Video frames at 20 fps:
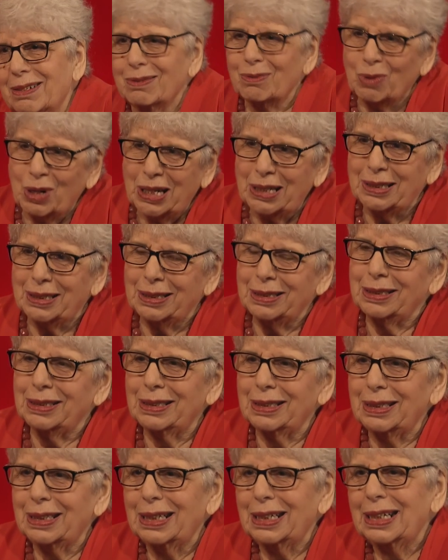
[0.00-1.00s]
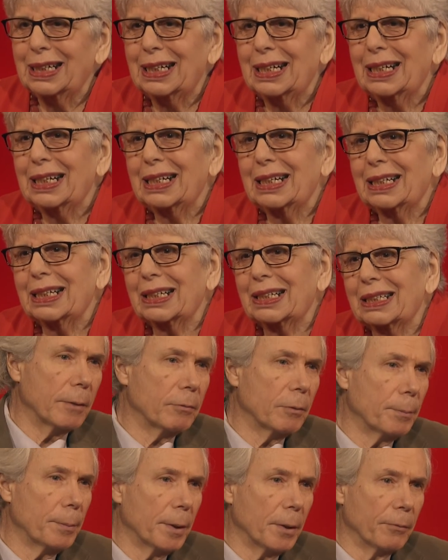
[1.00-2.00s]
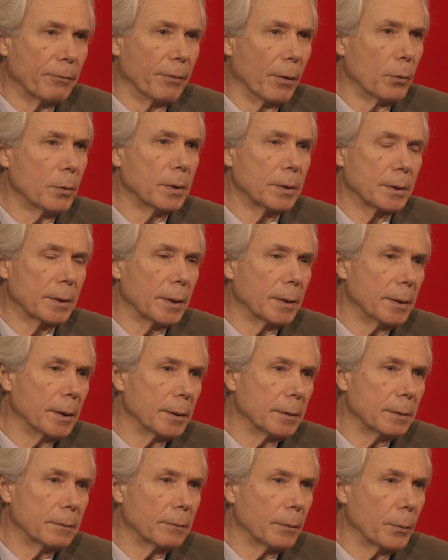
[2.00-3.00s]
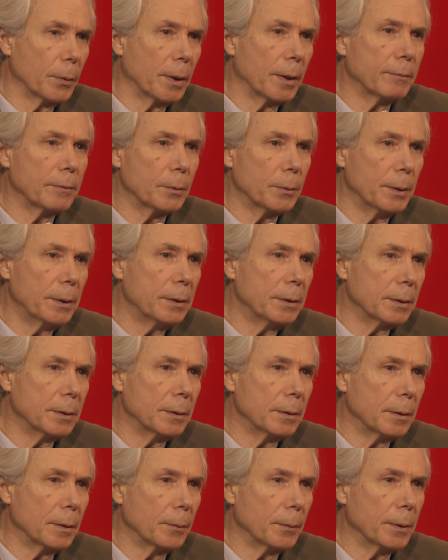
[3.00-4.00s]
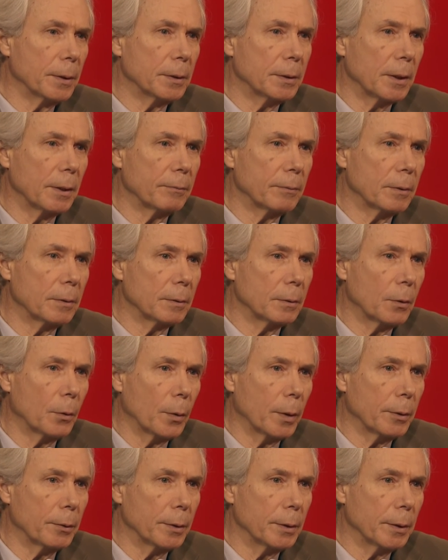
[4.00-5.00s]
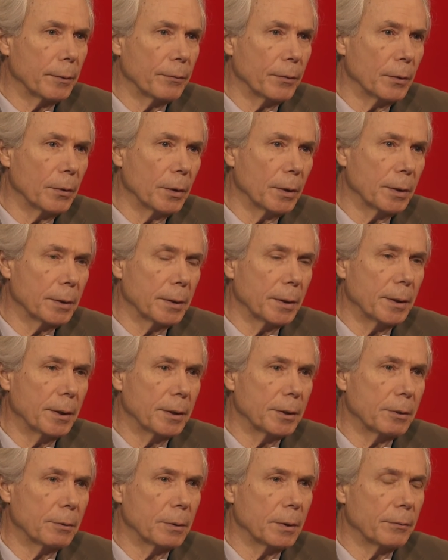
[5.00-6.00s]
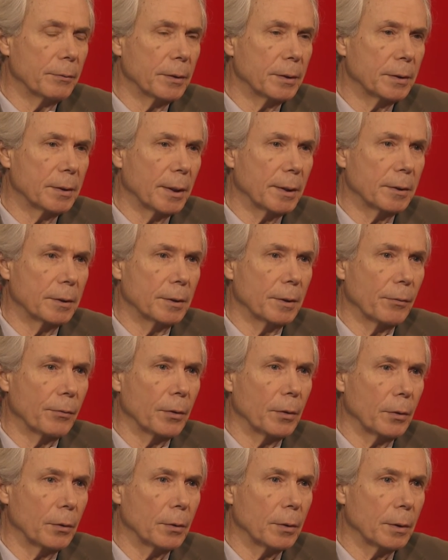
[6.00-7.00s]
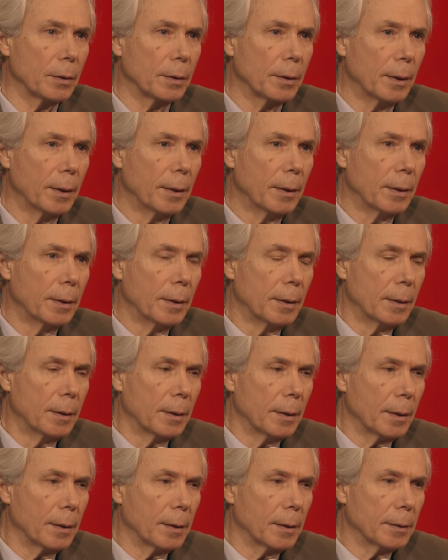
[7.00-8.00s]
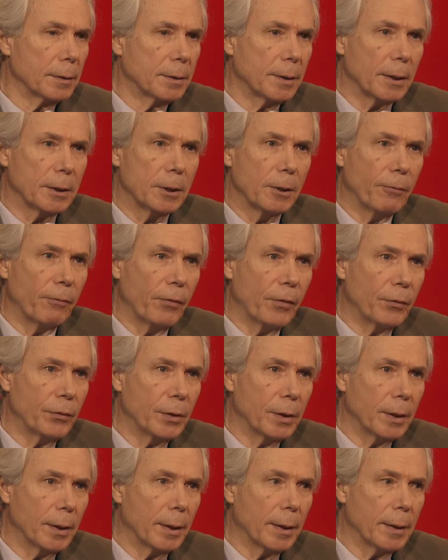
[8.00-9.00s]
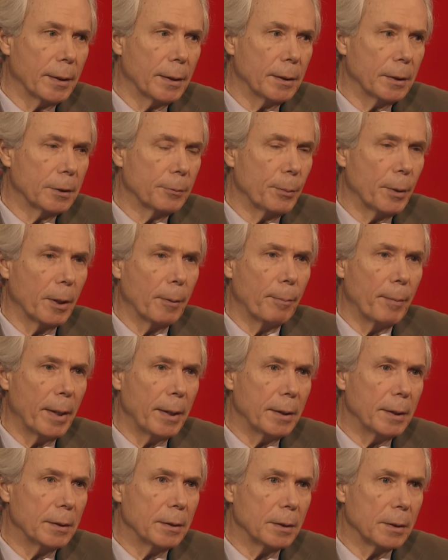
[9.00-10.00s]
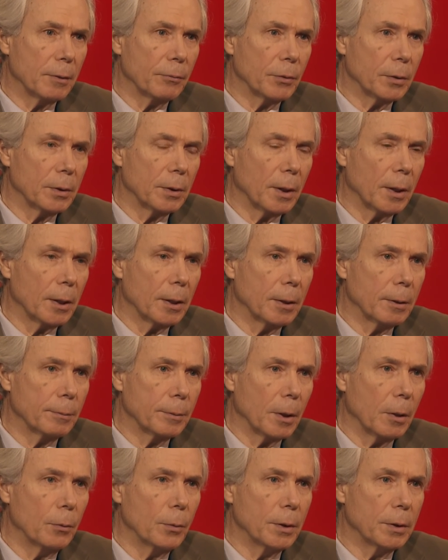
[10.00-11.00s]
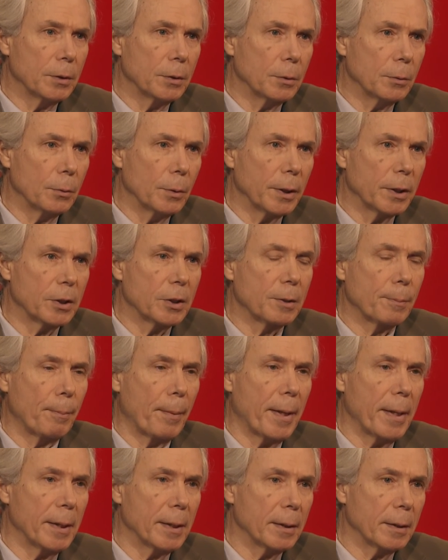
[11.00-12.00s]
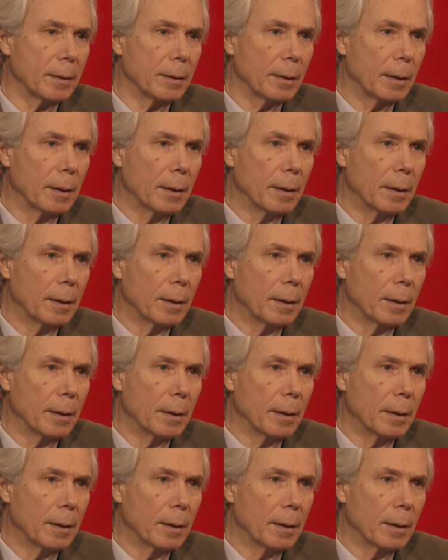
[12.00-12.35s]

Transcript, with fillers: what? I don't think that there's ever been a focus on this for whatever reason. No one has ever queried. If you look at the history of this section of the law, Section 50A, it's been amended several times, always to expand